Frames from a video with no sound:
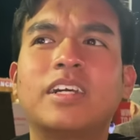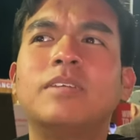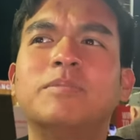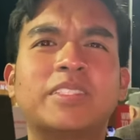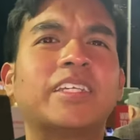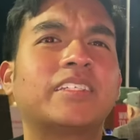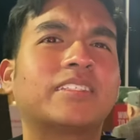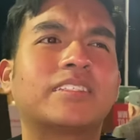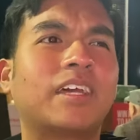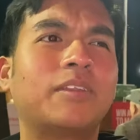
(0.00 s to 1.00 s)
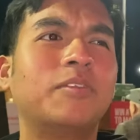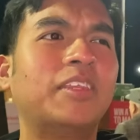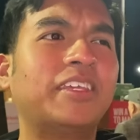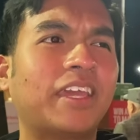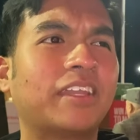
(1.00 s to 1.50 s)
Um, six. I don't
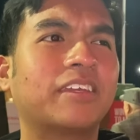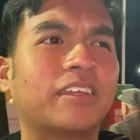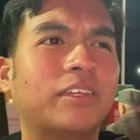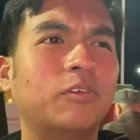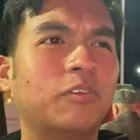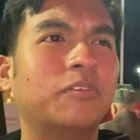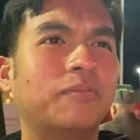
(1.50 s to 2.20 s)
think he had a good